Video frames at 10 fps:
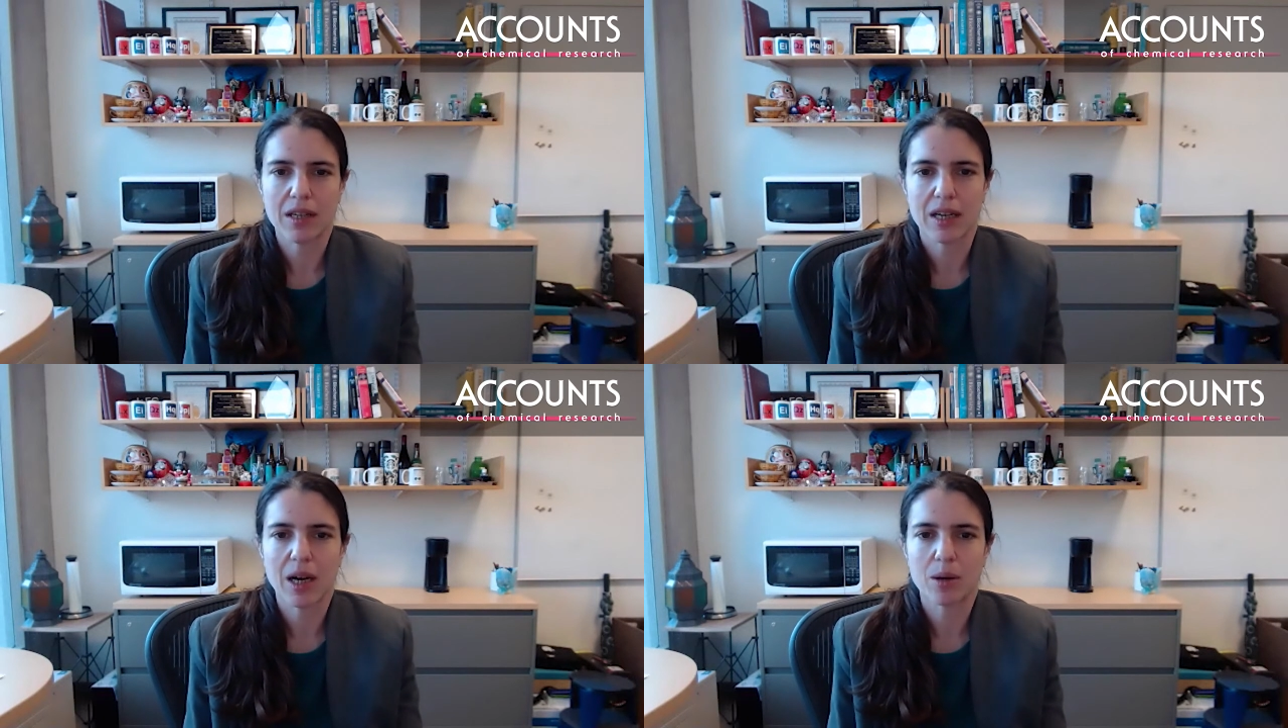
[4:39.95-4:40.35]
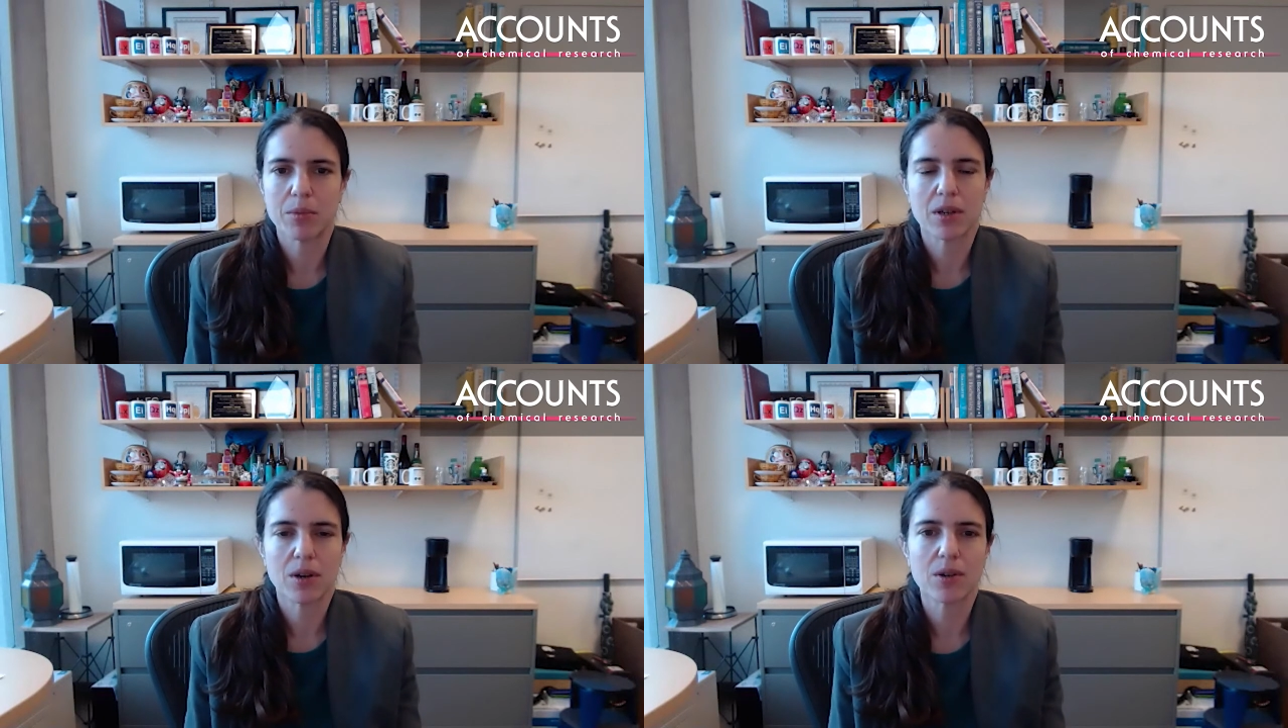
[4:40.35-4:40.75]
can help
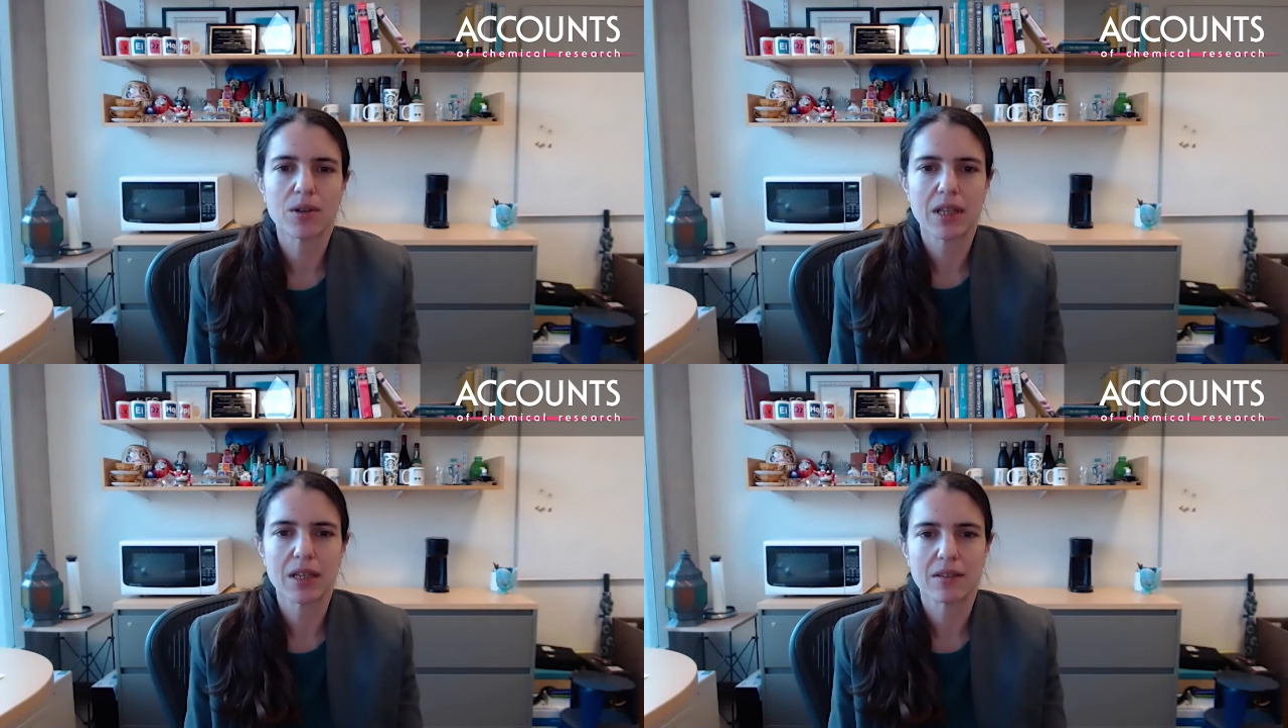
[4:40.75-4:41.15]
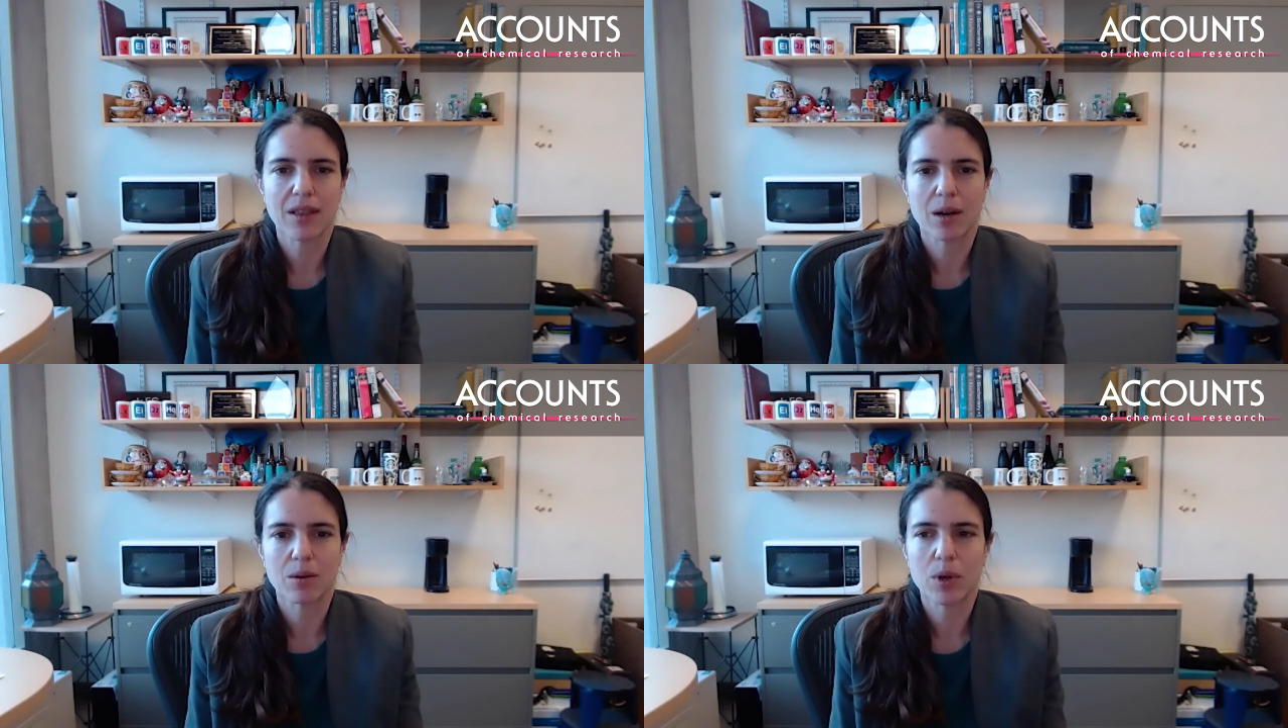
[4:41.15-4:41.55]
encode things
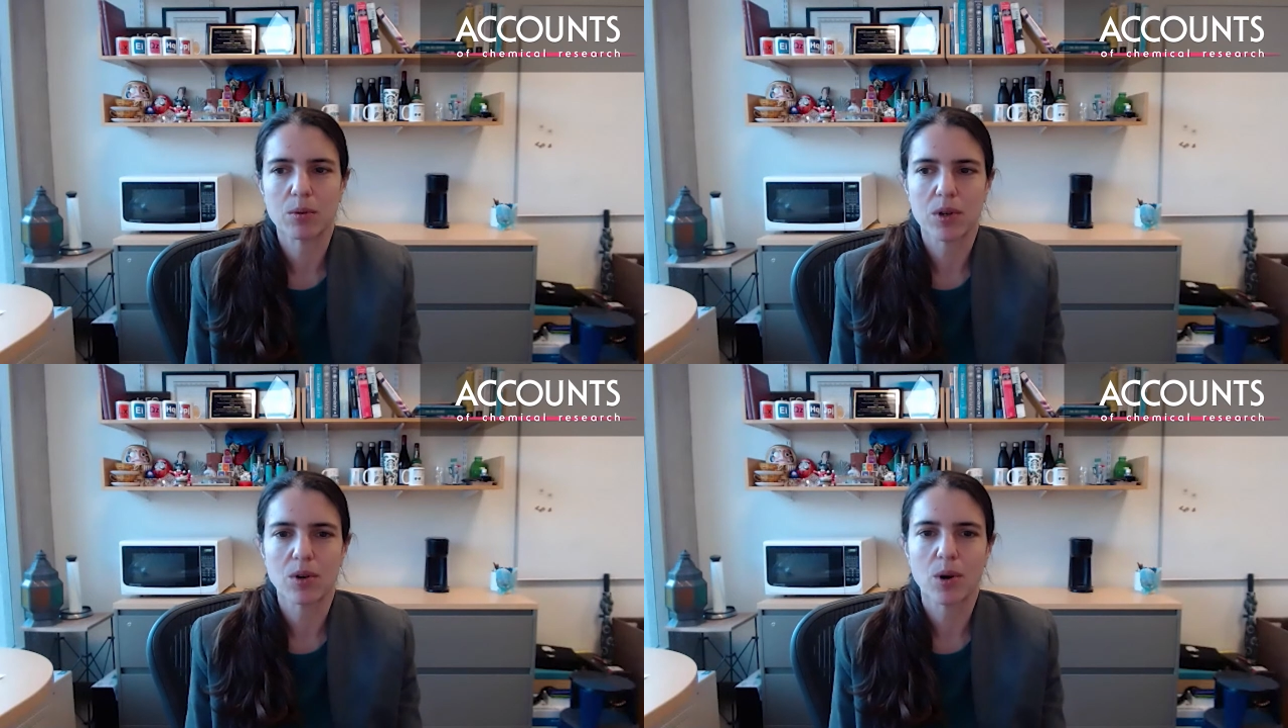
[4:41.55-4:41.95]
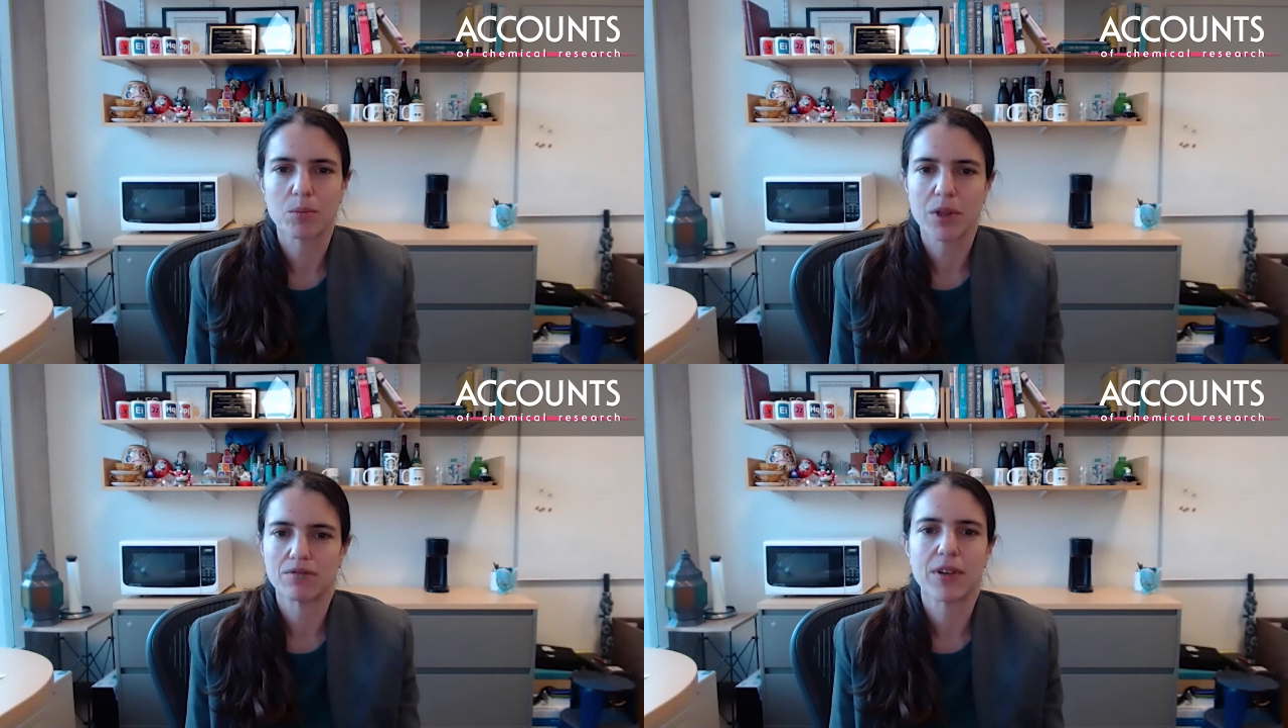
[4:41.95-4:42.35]
that we would
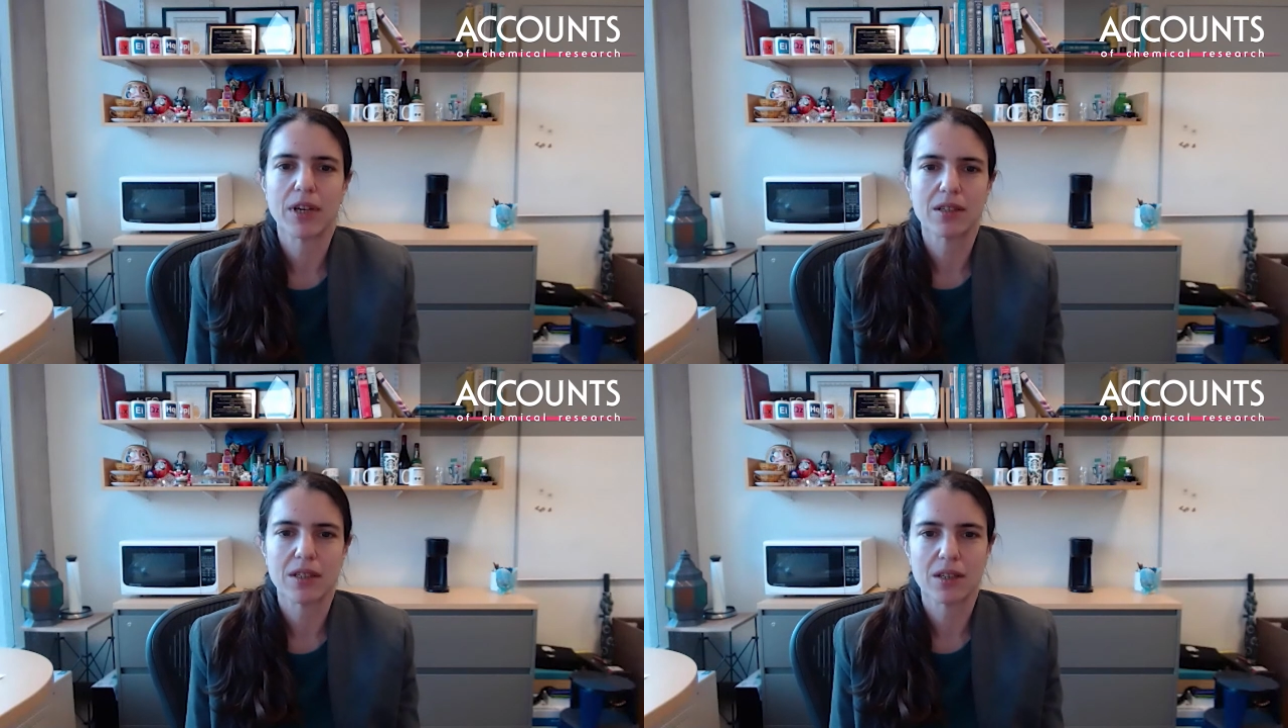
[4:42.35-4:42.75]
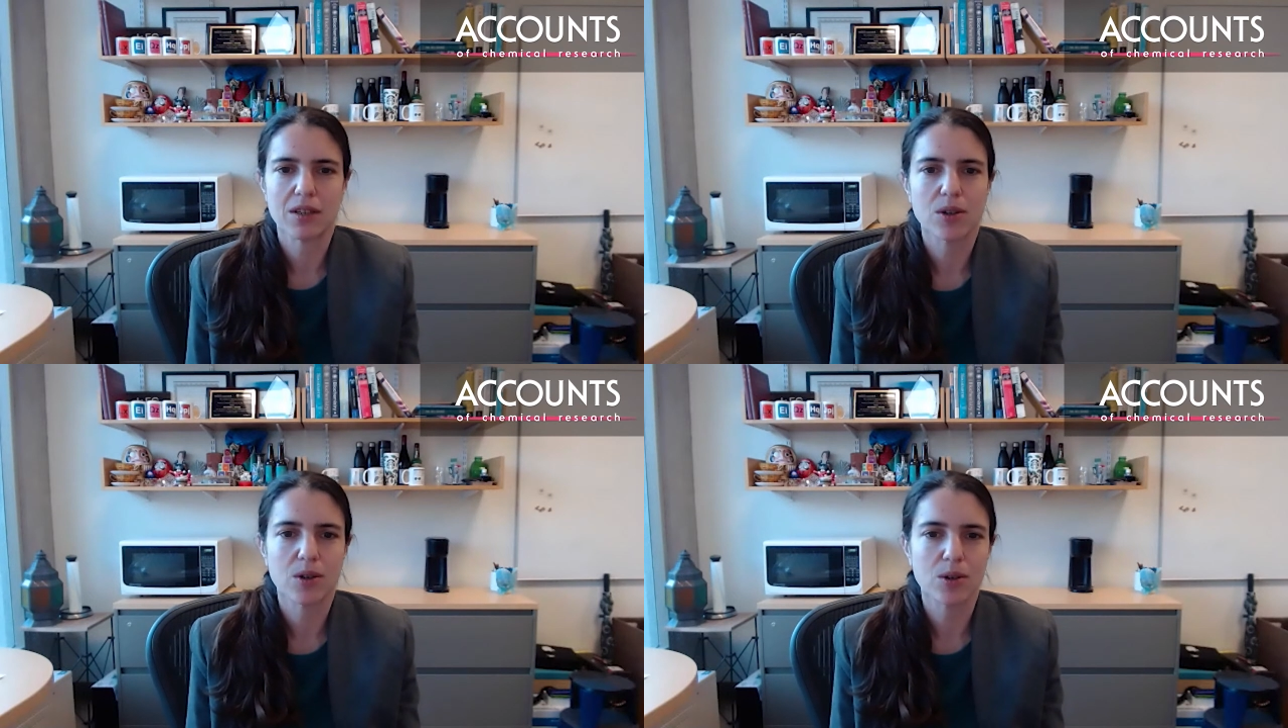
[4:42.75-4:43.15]
normally fail to
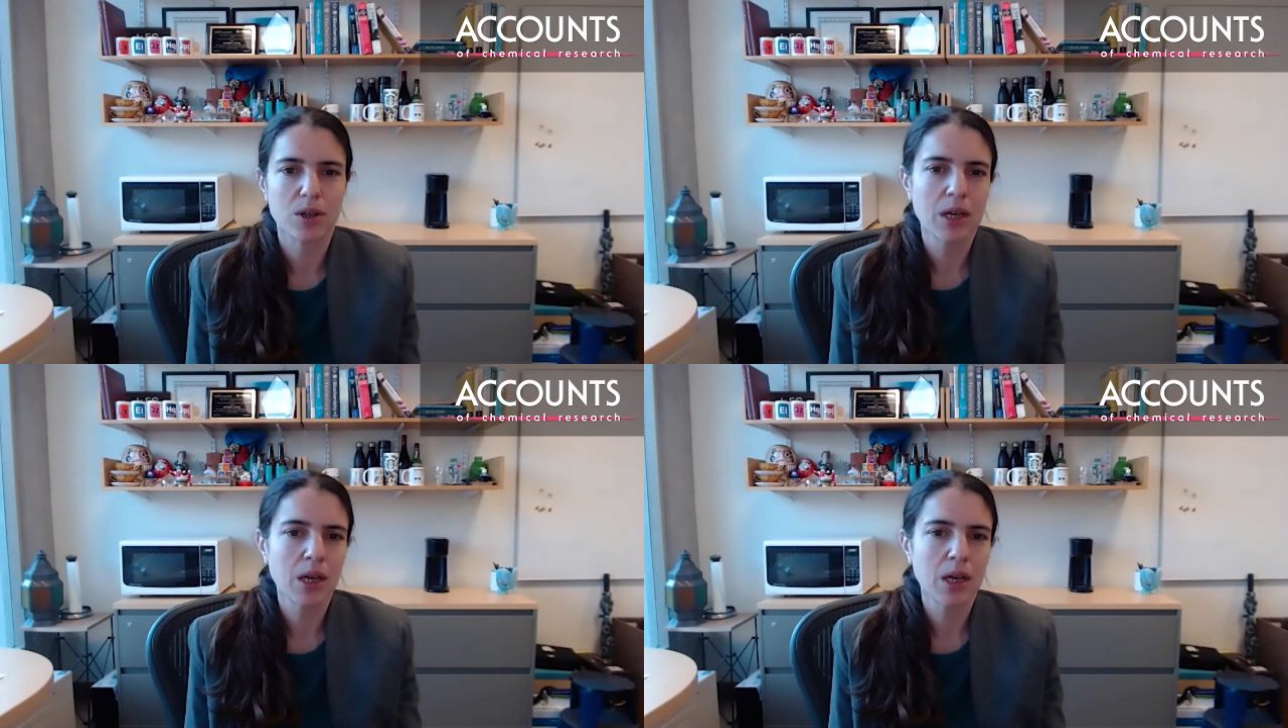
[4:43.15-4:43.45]
encode